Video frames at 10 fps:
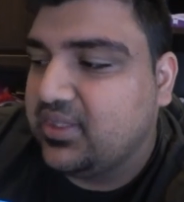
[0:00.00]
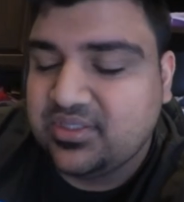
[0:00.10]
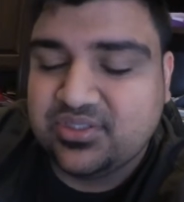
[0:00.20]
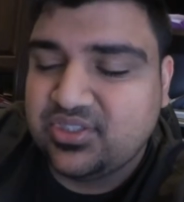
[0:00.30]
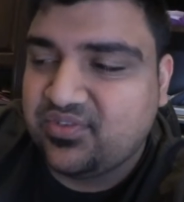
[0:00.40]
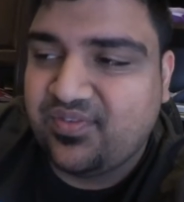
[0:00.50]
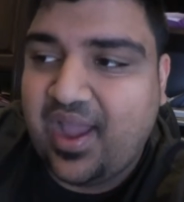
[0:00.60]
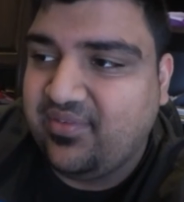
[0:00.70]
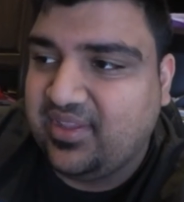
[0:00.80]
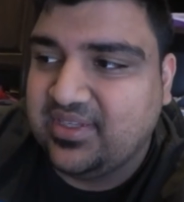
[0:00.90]
These are just
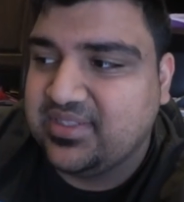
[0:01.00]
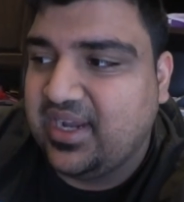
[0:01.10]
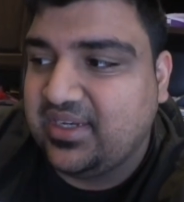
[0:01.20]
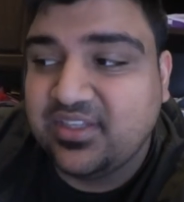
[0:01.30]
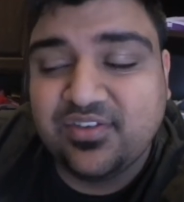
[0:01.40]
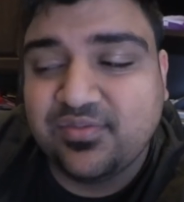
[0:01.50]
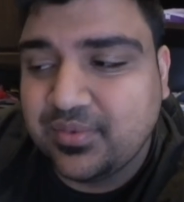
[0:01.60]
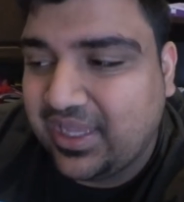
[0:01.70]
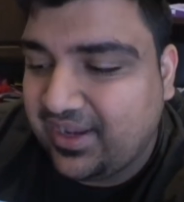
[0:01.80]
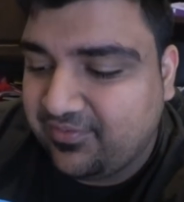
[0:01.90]
5 things that I need to
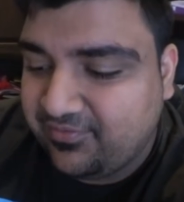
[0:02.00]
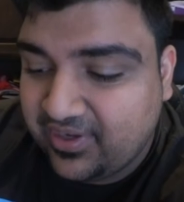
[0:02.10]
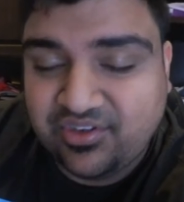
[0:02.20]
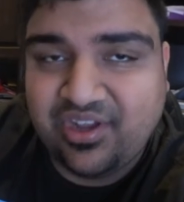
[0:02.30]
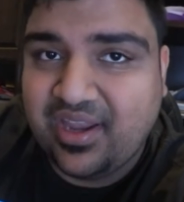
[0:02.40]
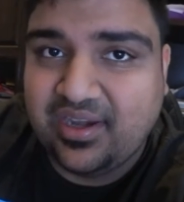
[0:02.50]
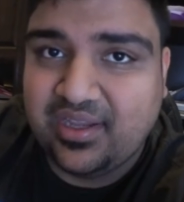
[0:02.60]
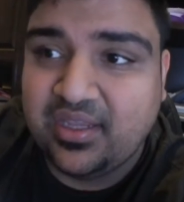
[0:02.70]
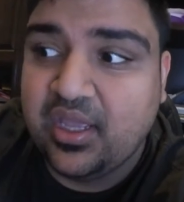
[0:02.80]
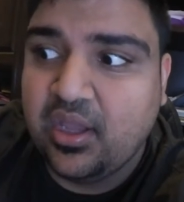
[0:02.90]
like finish
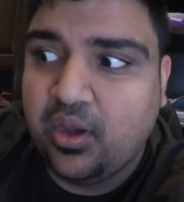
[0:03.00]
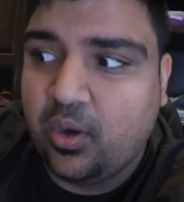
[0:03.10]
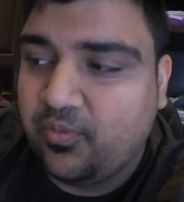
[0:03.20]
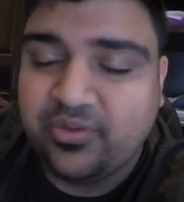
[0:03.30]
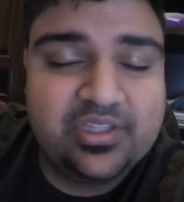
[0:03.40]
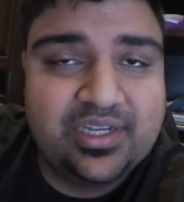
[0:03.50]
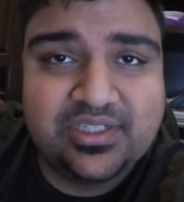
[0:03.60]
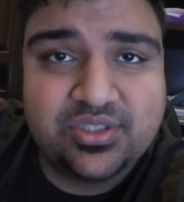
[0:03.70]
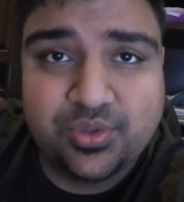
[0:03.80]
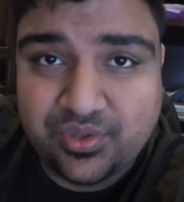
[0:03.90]
editing, hopefully in the
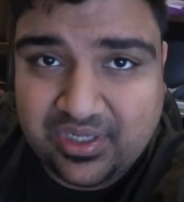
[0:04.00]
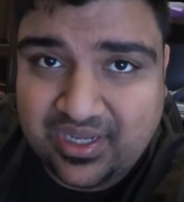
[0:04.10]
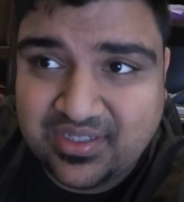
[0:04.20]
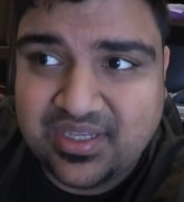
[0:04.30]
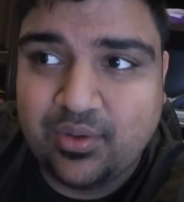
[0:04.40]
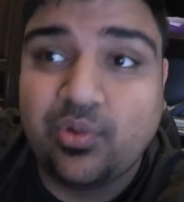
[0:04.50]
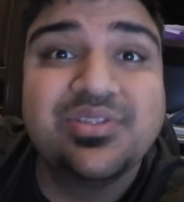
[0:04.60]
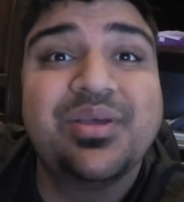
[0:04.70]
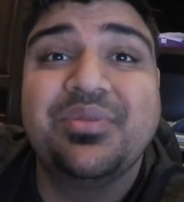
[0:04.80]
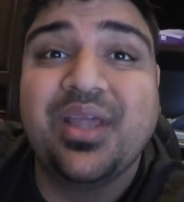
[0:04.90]
next 2-3 days.
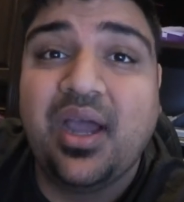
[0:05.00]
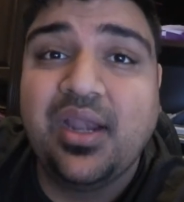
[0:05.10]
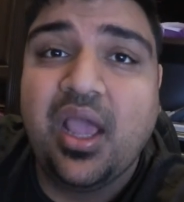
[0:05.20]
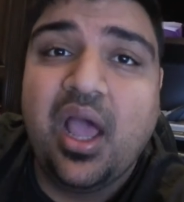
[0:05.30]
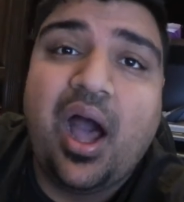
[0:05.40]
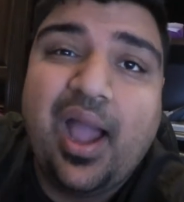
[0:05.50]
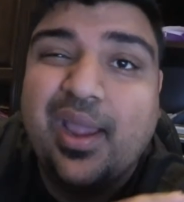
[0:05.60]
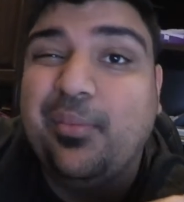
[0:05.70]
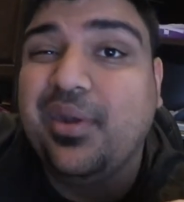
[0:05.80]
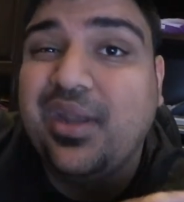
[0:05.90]
Once I'm done, I
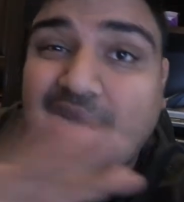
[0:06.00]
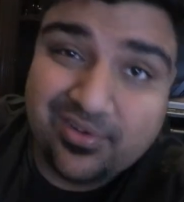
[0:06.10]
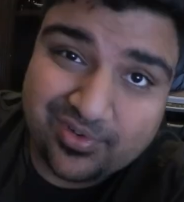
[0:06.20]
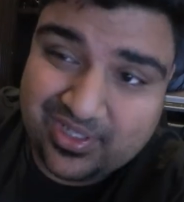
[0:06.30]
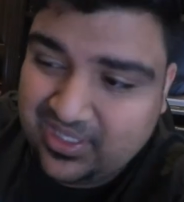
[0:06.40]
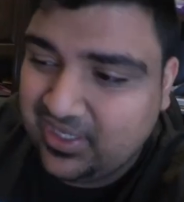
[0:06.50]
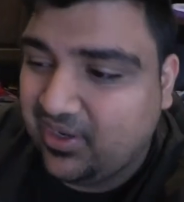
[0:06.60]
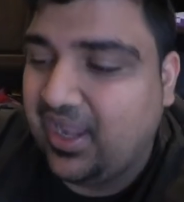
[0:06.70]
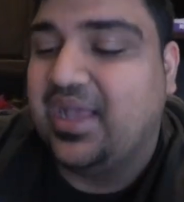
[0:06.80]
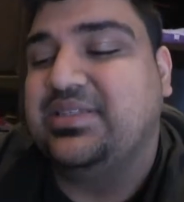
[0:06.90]
am done for the
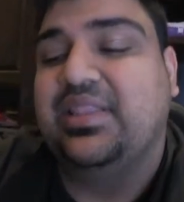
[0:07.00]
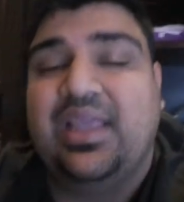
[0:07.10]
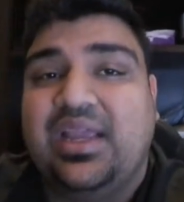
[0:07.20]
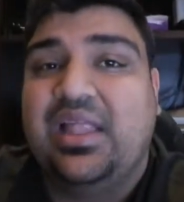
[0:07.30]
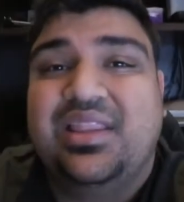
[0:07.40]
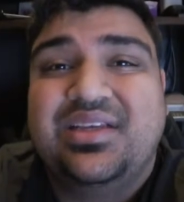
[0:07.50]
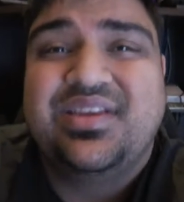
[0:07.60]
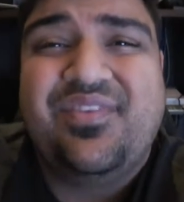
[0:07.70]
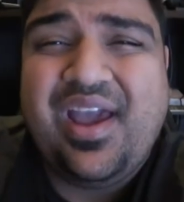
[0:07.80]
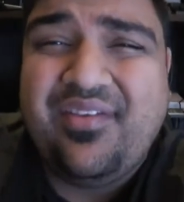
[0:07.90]
year. As in like,
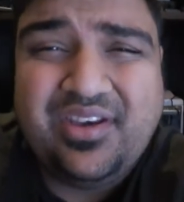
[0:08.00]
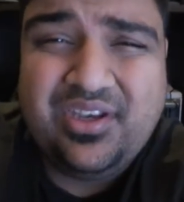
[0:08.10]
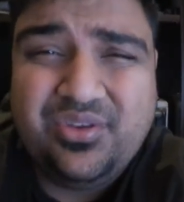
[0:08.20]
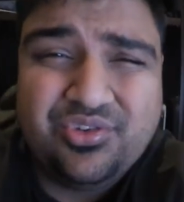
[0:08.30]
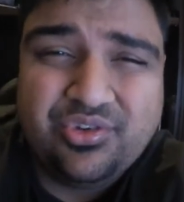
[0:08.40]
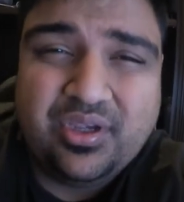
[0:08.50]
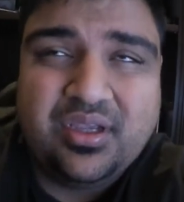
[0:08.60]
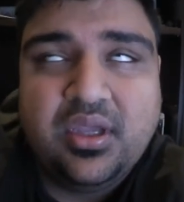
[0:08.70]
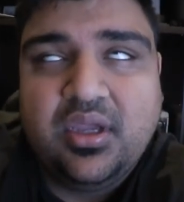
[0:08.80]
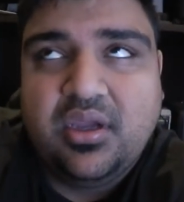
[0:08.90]
unless if I have any new shooting,
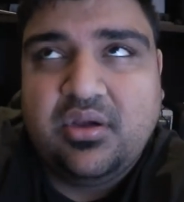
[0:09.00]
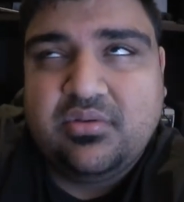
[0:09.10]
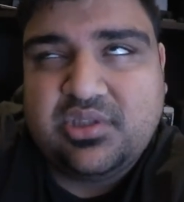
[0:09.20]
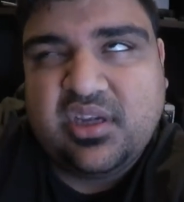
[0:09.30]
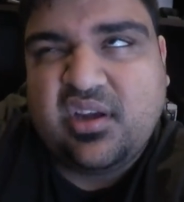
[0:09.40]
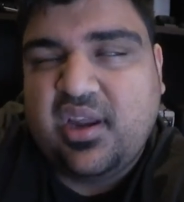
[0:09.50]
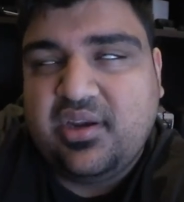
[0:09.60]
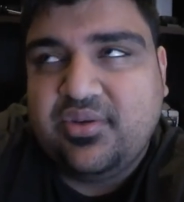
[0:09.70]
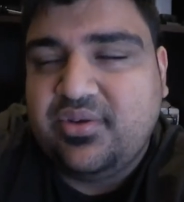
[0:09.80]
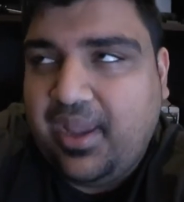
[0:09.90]
which I kind
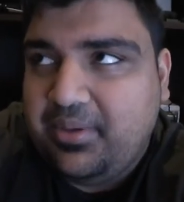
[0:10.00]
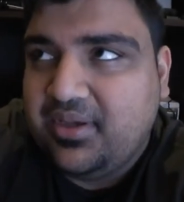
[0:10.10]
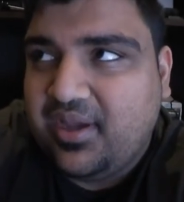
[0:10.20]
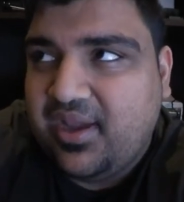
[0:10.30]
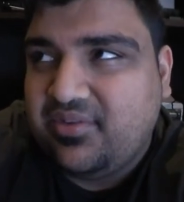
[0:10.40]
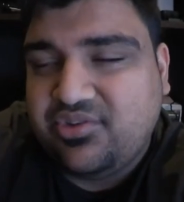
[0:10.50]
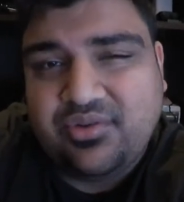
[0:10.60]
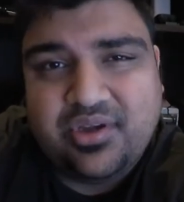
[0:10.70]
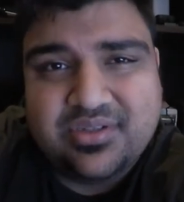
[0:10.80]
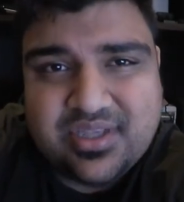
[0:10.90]
of do, damn it. I have a
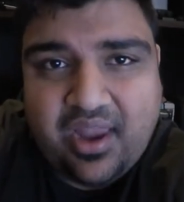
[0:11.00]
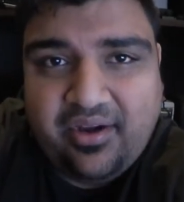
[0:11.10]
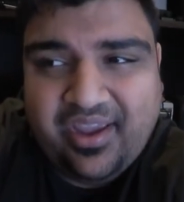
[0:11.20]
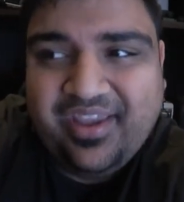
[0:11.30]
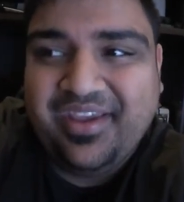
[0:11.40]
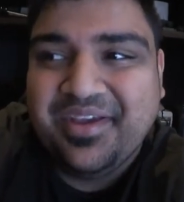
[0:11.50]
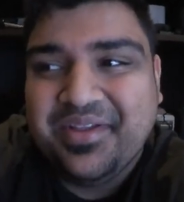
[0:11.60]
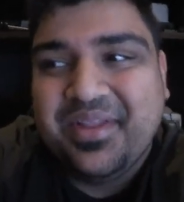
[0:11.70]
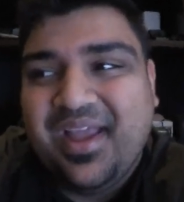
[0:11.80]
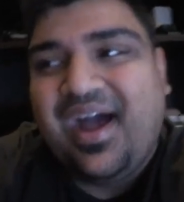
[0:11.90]
shooting on Saturday
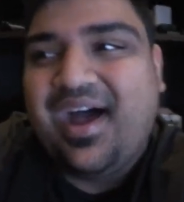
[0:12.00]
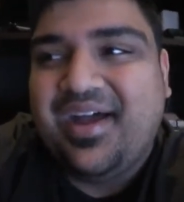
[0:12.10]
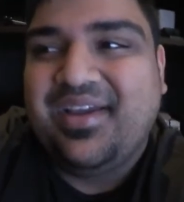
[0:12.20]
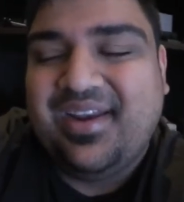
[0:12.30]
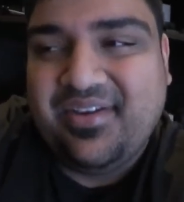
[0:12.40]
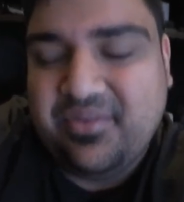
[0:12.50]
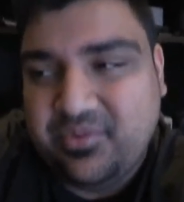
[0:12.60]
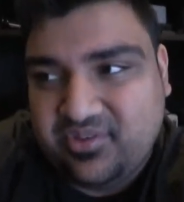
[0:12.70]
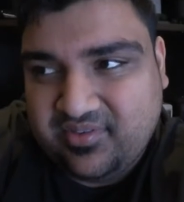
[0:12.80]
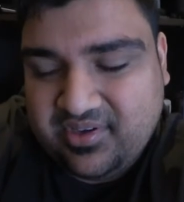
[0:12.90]
and I have a
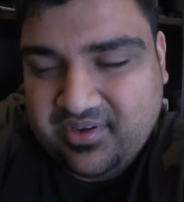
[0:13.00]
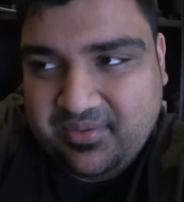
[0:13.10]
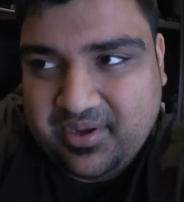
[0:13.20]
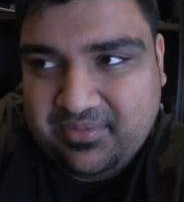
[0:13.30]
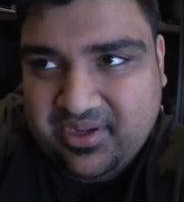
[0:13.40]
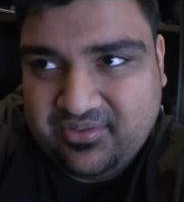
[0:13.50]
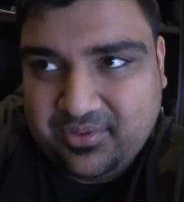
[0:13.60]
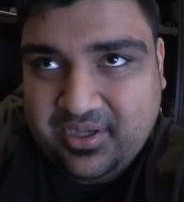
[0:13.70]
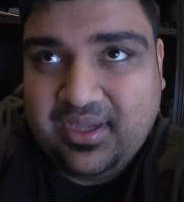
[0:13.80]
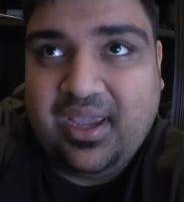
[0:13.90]
music video coming up next
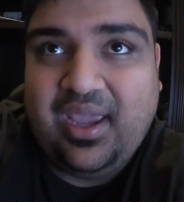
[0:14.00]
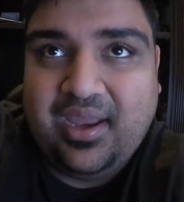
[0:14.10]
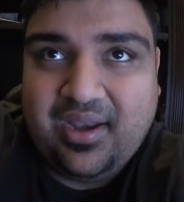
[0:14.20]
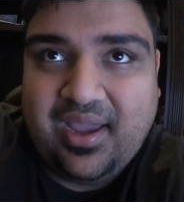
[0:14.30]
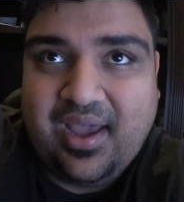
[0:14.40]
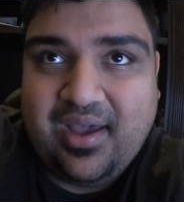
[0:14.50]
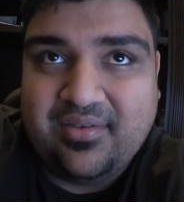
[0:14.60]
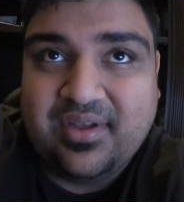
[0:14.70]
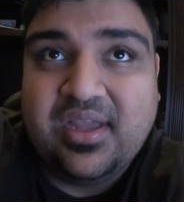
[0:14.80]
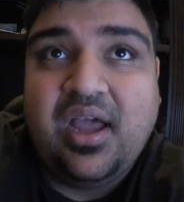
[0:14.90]
week and I have
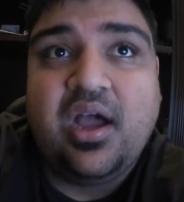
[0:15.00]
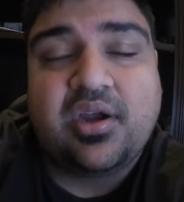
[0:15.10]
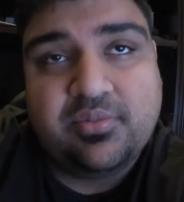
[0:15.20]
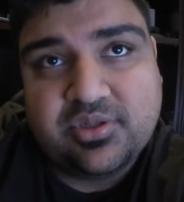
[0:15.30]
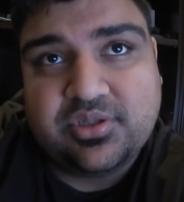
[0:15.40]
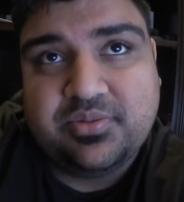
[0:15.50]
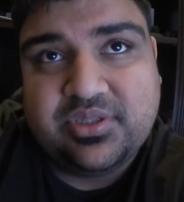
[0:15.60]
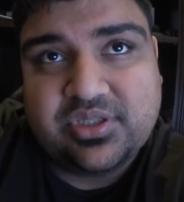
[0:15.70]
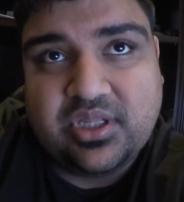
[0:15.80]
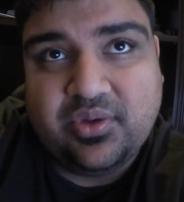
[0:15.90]
a commercial
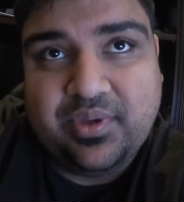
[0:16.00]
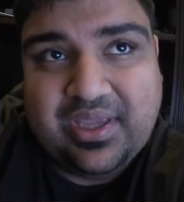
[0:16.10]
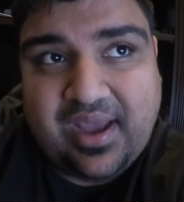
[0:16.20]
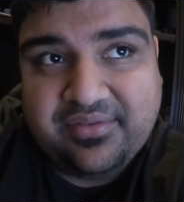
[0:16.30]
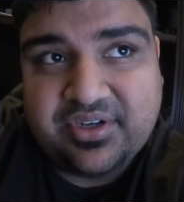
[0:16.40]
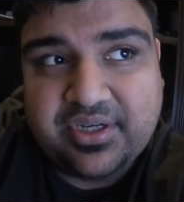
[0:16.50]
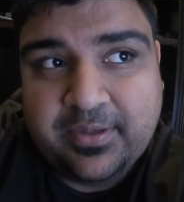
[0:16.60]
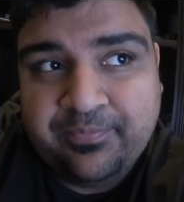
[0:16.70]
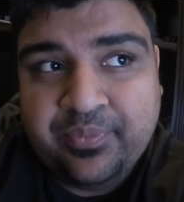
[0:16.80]
being shot the week after.